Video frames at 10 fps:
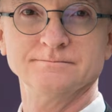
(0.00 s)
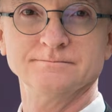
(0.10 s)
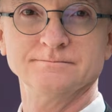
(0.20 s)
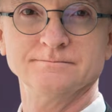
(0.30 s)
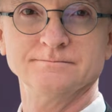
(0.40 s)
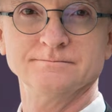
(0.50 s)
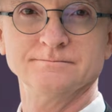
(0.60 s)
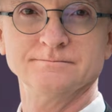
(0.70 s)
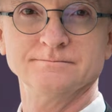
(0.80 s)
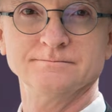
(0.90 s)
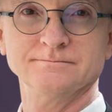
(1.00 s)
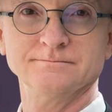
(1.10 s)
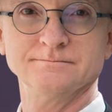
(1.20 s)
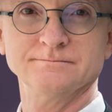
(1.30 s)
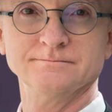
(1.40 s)

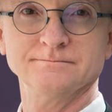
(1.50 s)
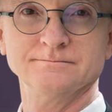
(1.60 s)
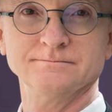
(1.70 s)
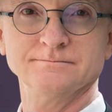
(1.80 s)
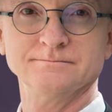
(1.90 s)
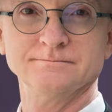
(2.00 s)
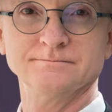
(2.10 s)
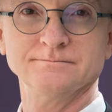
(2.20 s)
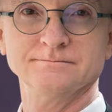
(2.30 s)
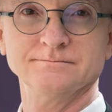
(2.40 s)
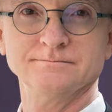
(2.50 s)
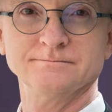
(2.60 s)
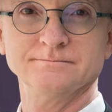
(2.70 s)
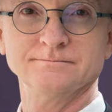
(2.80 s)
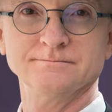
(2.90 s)

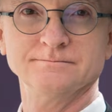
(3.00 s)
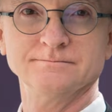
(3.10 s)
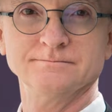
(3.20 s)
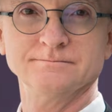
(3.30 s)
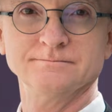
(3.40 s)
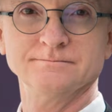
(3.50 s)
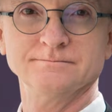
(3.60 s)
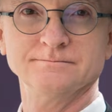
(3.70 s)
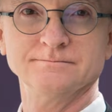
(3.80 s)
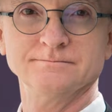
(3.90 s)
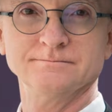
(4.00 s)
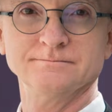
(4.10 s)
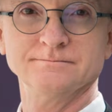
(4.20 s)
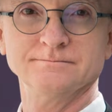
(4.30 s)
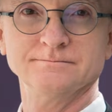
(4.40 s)

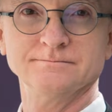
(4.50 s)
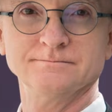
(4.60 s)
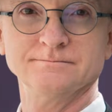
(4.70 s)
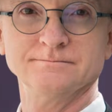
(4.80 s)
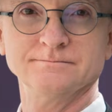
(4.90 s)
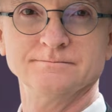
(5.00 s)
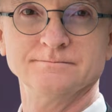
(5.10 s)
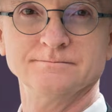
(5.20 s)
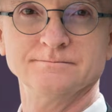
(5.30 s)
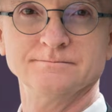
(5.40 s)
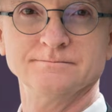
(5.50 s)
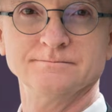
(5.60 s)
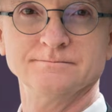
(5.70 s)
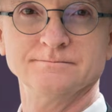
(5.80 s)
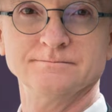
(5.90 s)

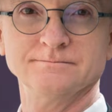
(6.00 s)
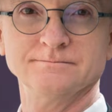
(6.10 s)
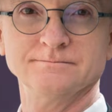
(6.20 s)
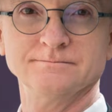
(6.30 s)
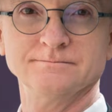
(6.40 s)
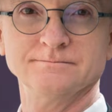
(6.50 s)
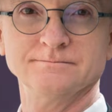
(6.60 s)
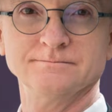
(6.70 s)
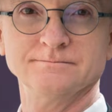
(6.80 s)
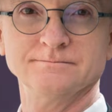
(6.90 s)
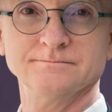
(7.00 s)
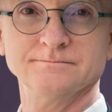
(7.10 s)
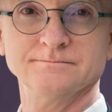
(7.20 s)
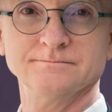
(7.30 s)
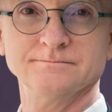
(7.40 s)

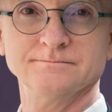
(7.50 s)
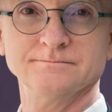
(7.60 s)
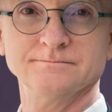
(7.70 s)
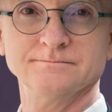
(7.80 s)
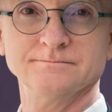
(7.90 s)
This is a still picture; no speech is visible.